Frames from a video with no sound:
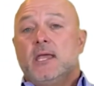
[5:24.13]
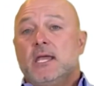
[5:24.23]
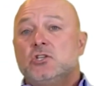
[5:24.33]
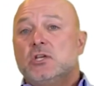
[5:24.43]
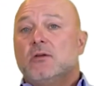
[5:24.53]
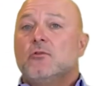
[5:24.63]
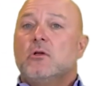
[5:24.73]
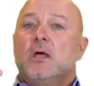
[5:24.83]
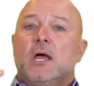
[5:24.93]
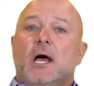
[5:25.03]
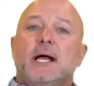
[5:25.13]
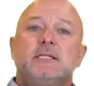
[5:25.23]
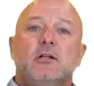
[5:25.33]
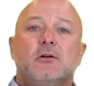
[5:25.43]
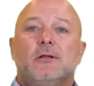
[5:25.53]
In general, I
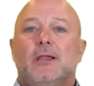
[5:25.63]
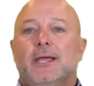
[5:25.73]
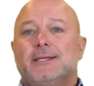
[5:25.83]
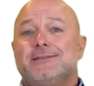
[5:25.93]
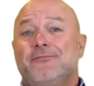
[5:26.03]
tell our clients,